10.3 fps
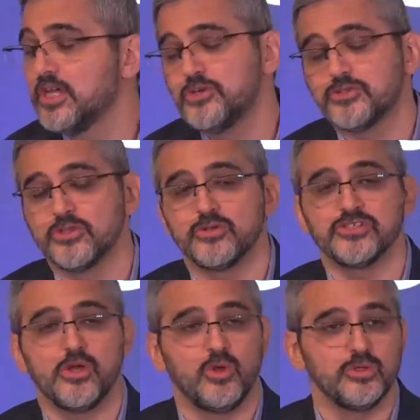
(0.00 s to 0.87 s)
So there is
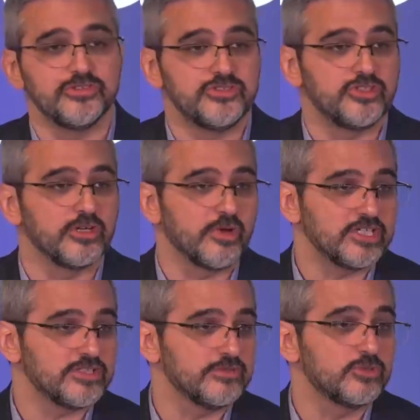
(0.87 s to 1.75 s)
a whole
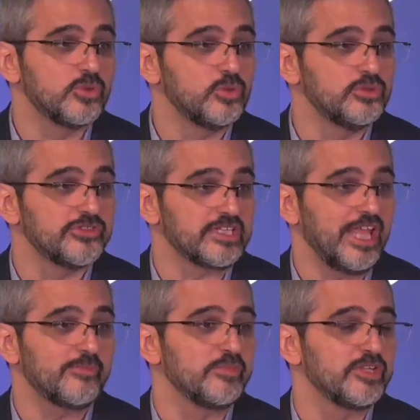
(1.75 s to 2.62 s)
generation of tools and
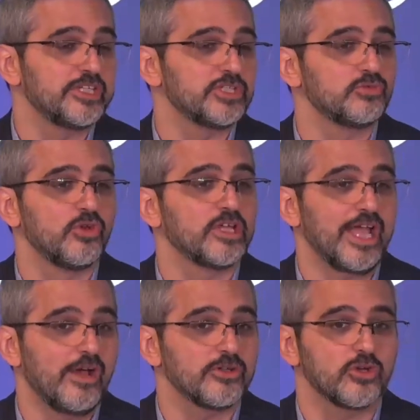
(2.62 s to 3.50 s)
capabilities rolling
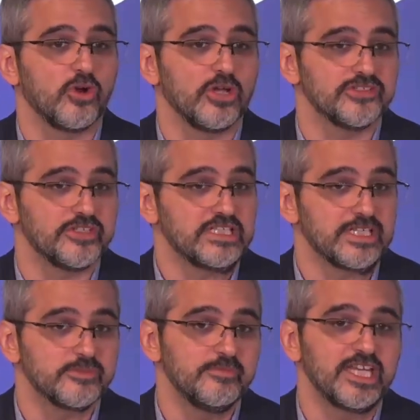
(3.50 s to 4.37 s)
out across the
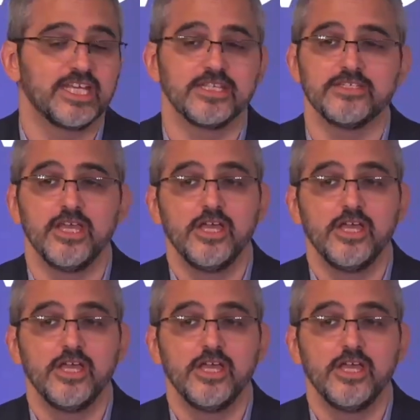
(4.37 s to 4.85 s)
Teams meetings,